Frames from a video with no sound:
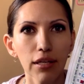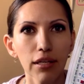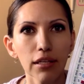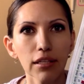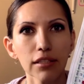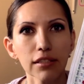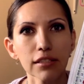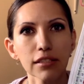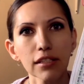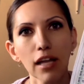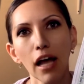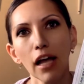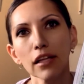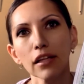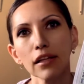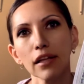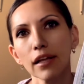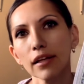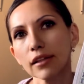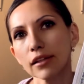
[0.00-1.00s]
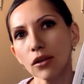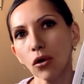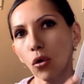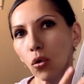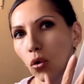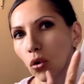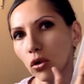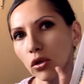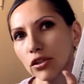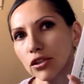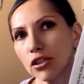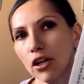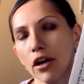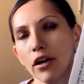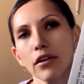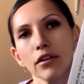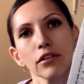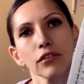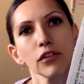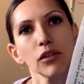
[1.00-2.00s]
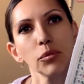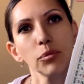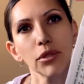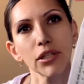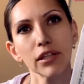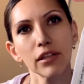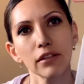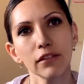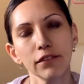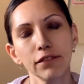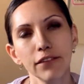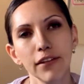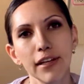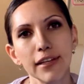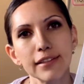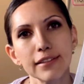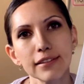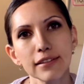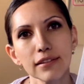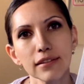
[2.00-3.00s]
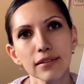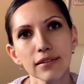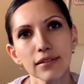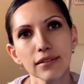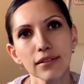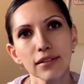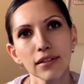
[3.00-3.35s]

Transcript: It's not like the whole chart will be confetti.